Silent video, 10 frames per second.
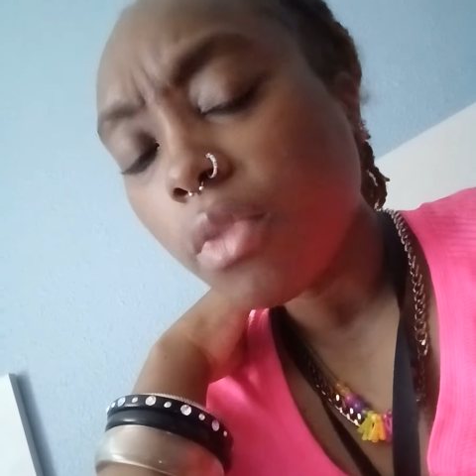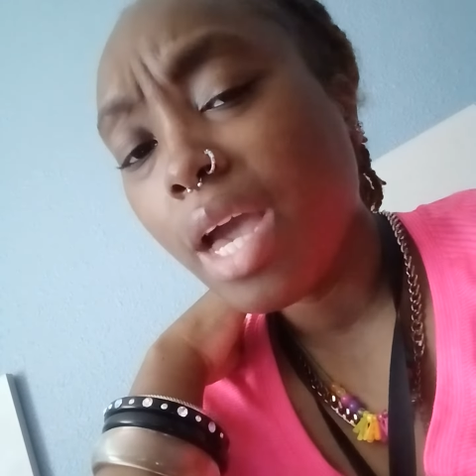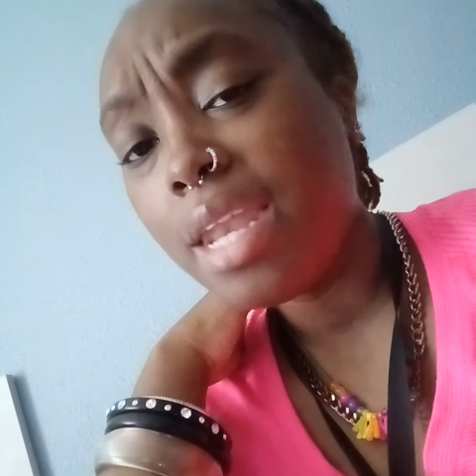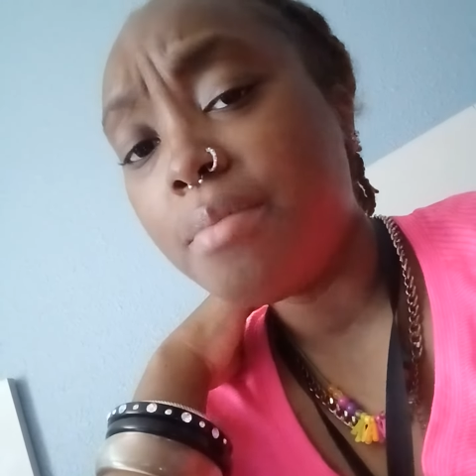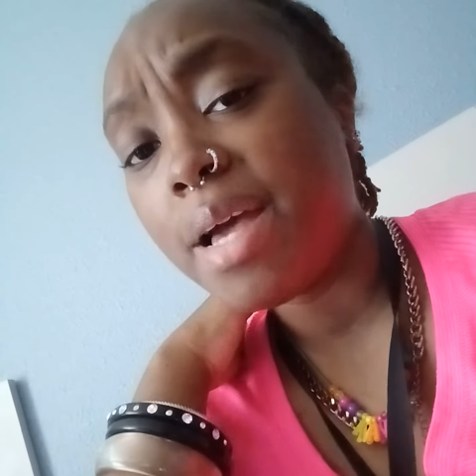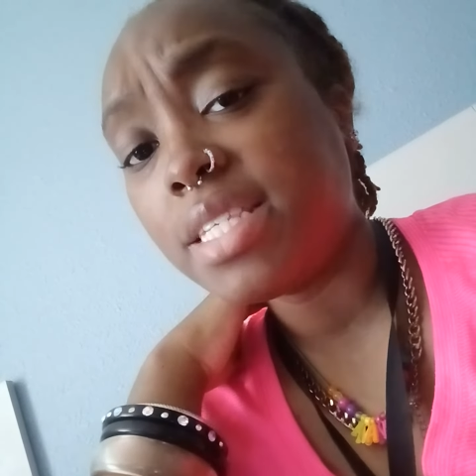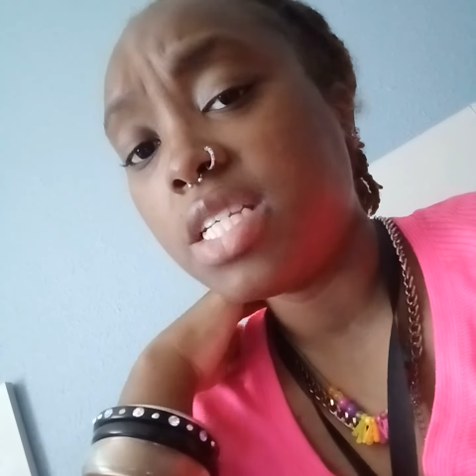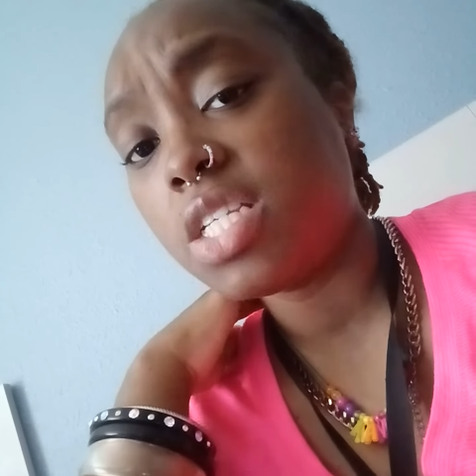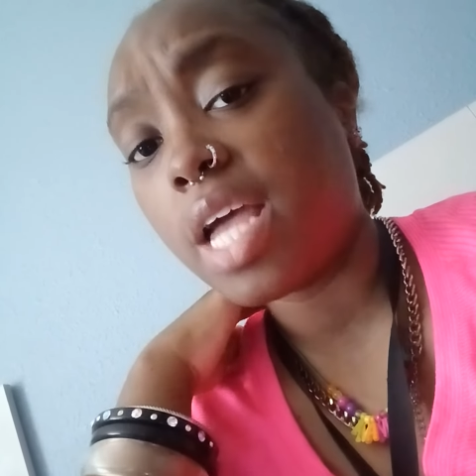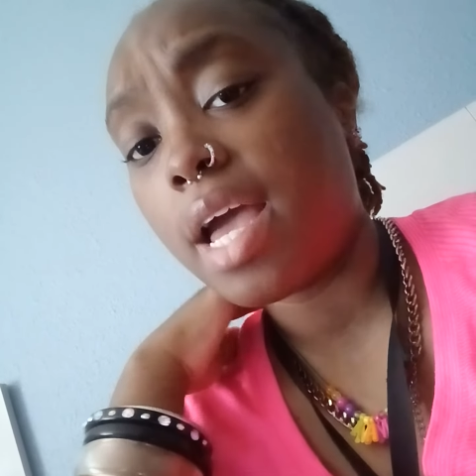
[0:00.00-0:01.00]
And the
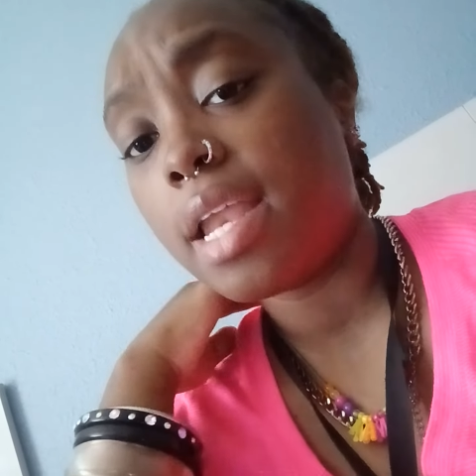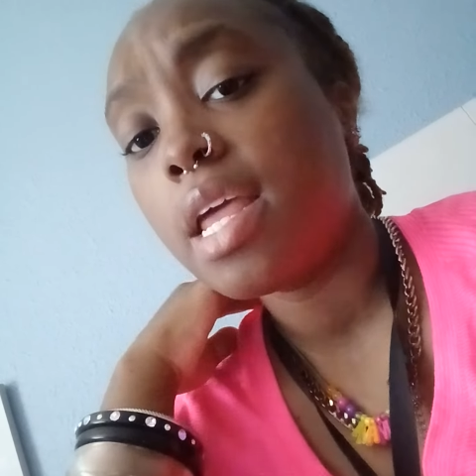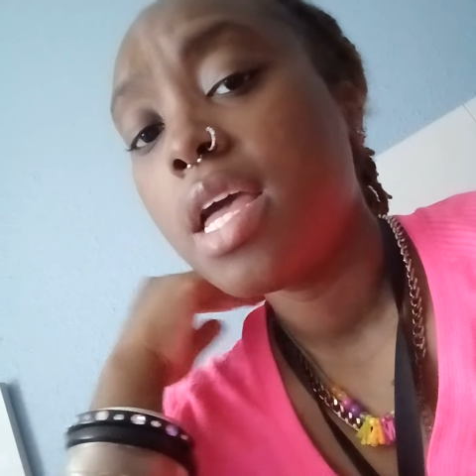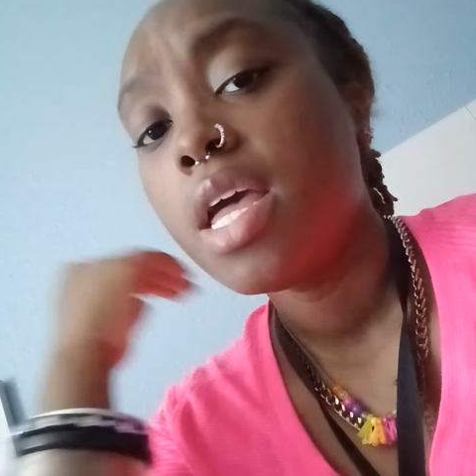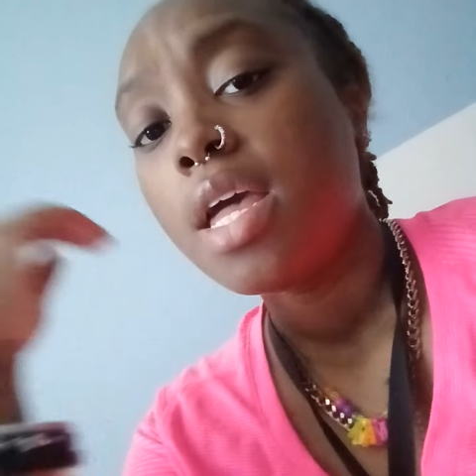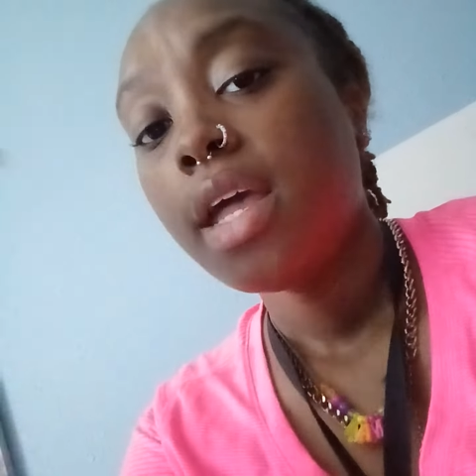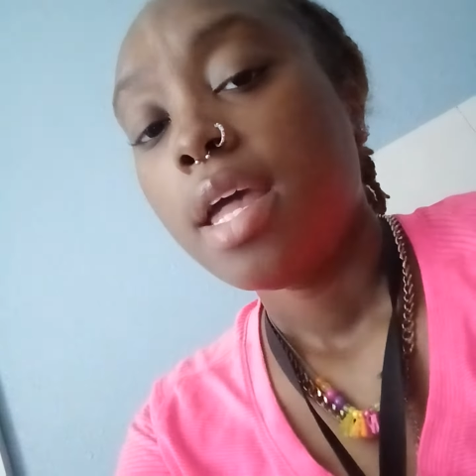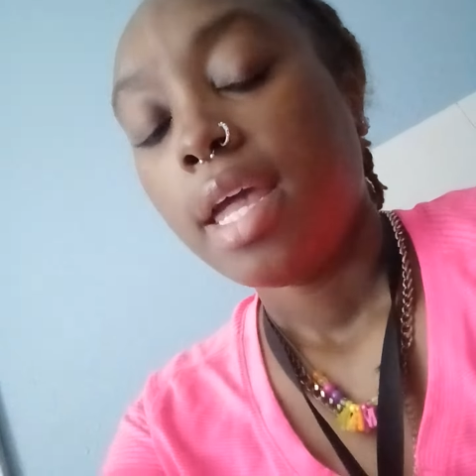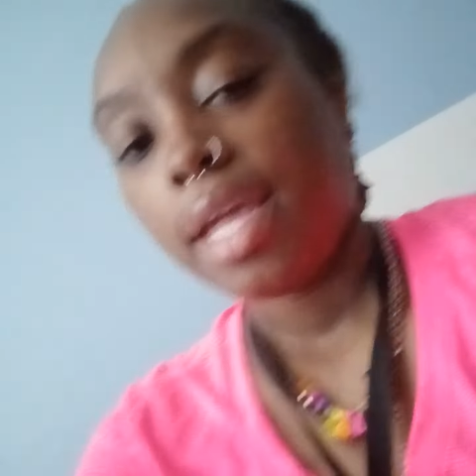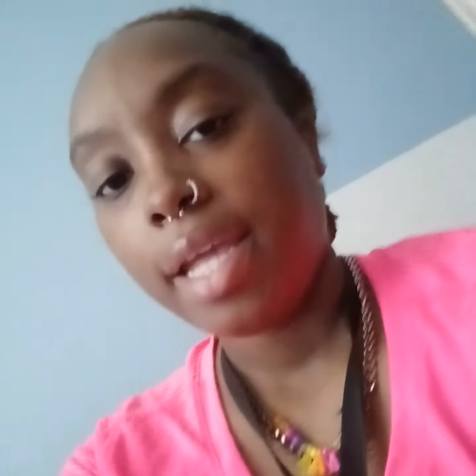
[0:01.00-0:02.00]
message that
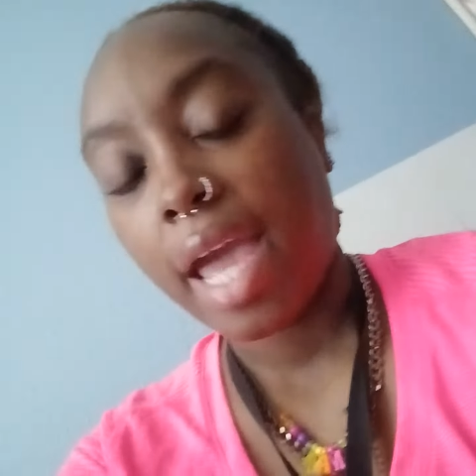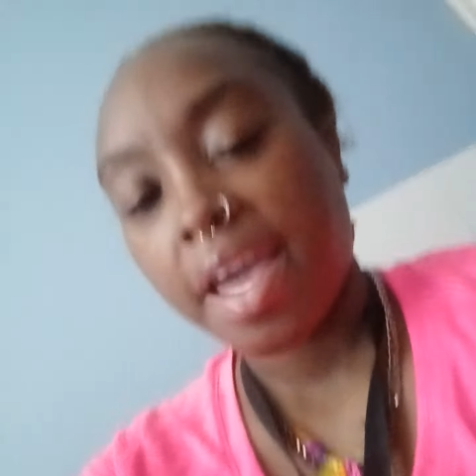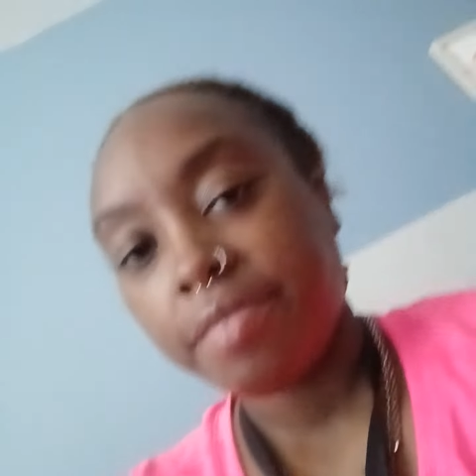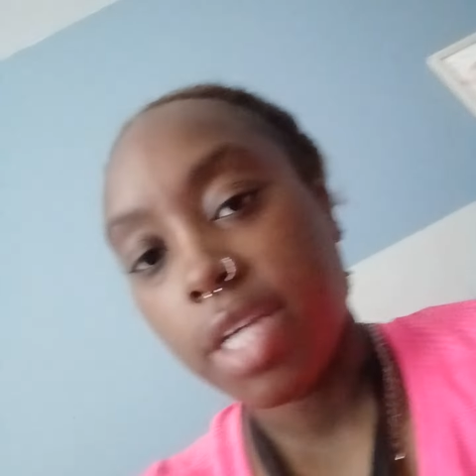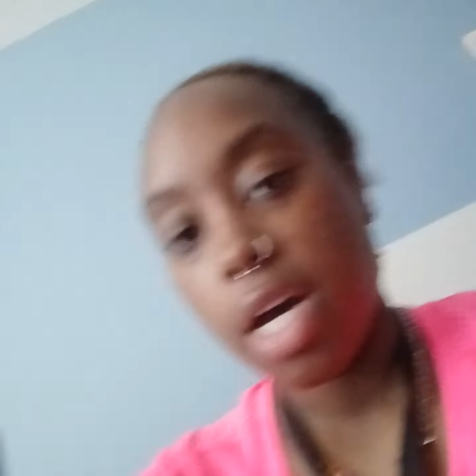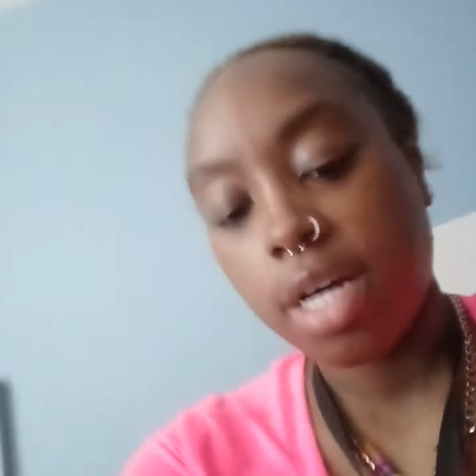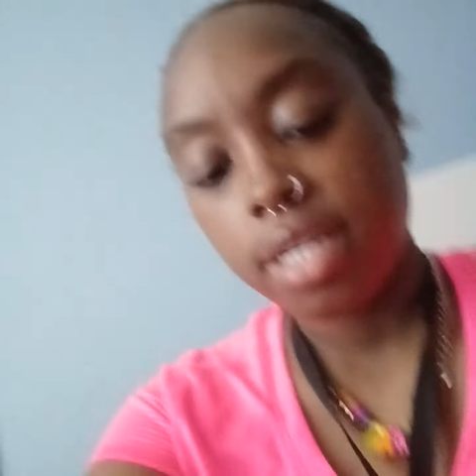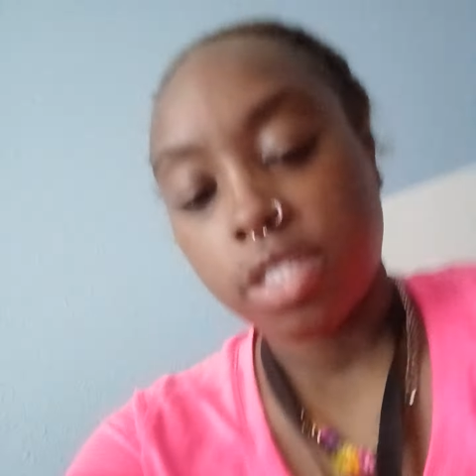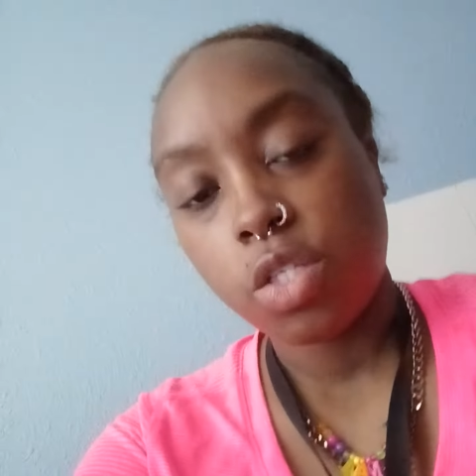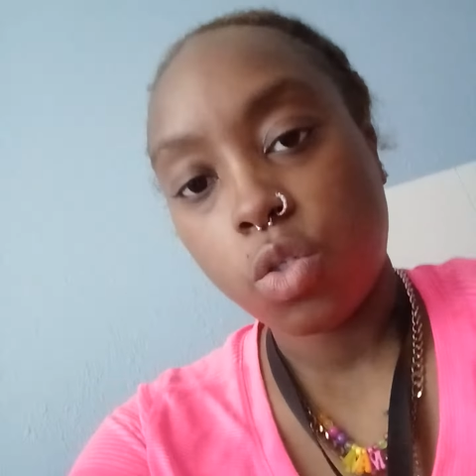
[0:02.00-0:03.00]
he gave to
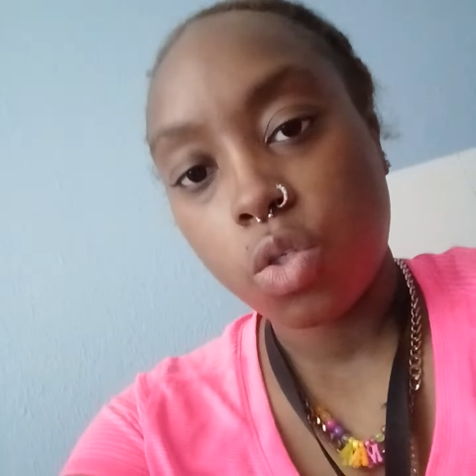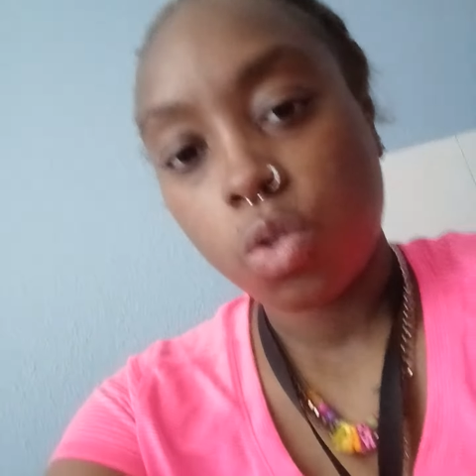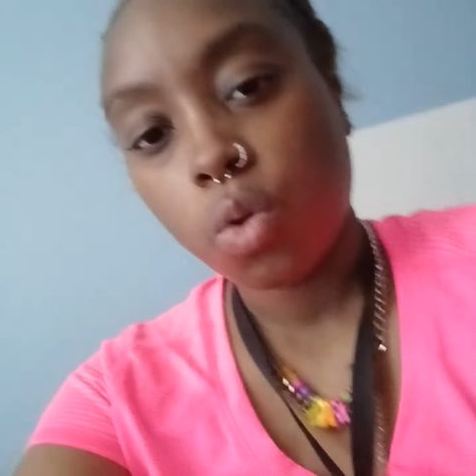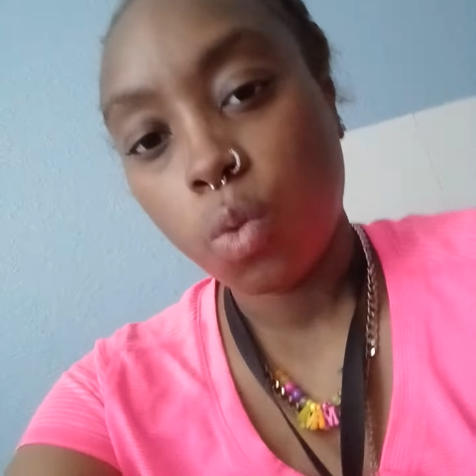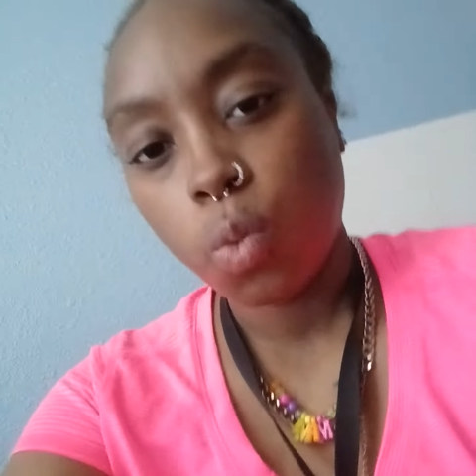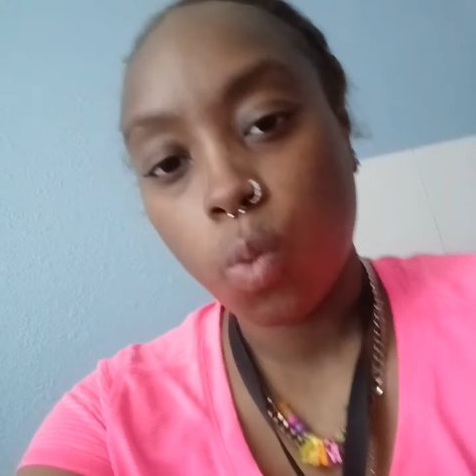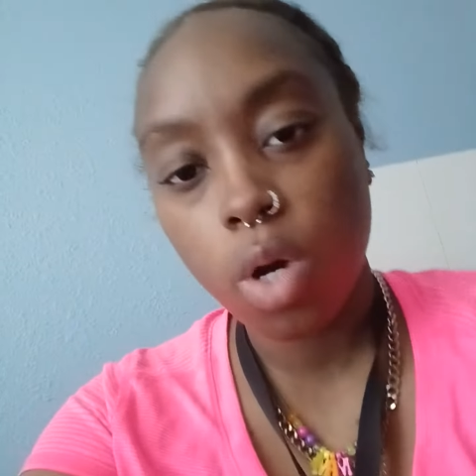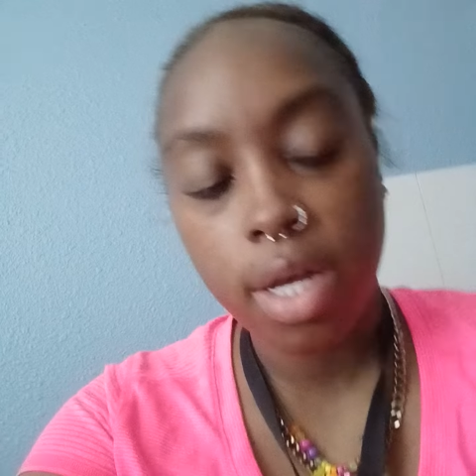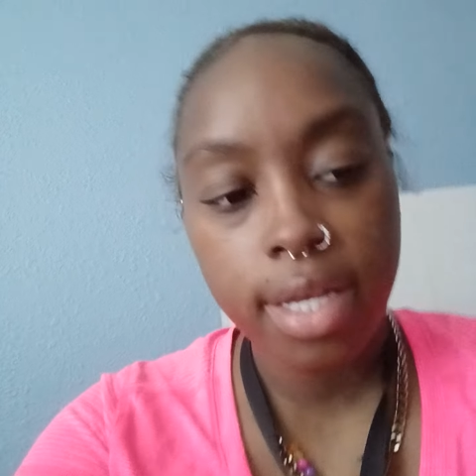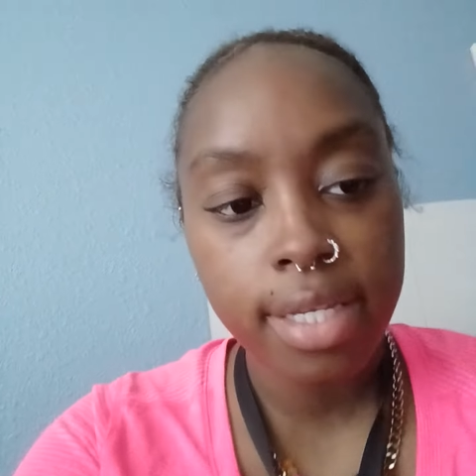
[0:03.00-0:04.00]
us
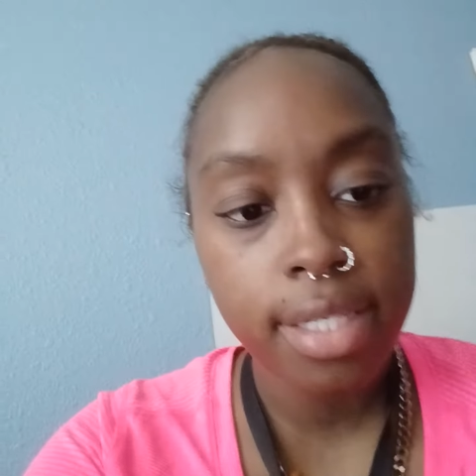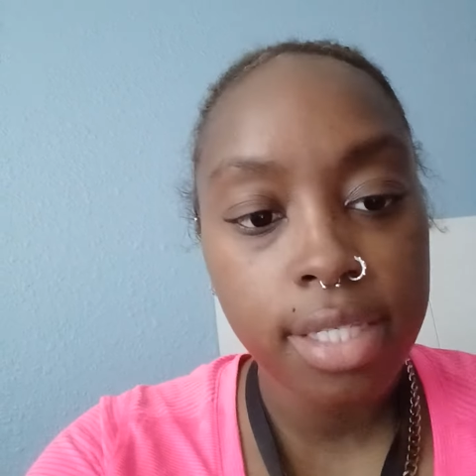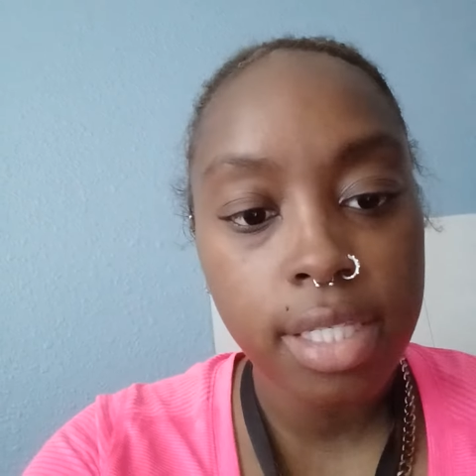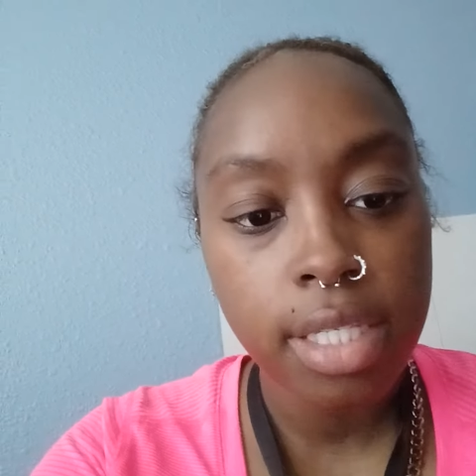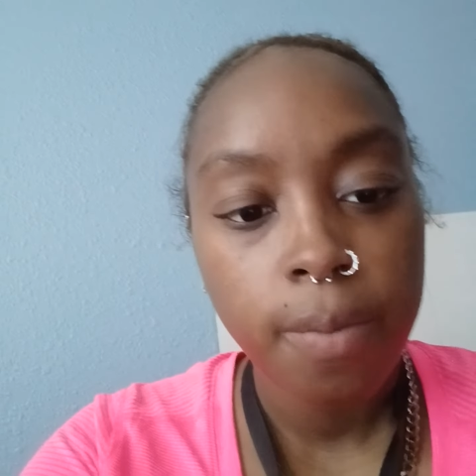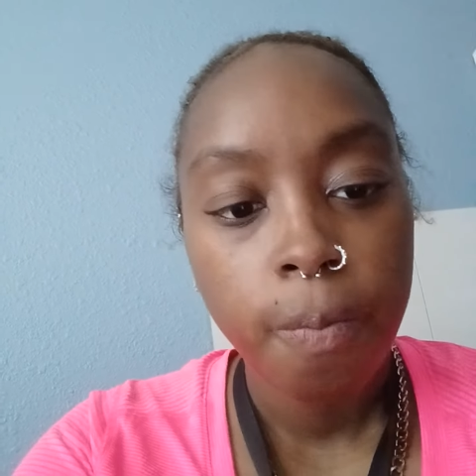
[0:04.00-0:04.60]
was,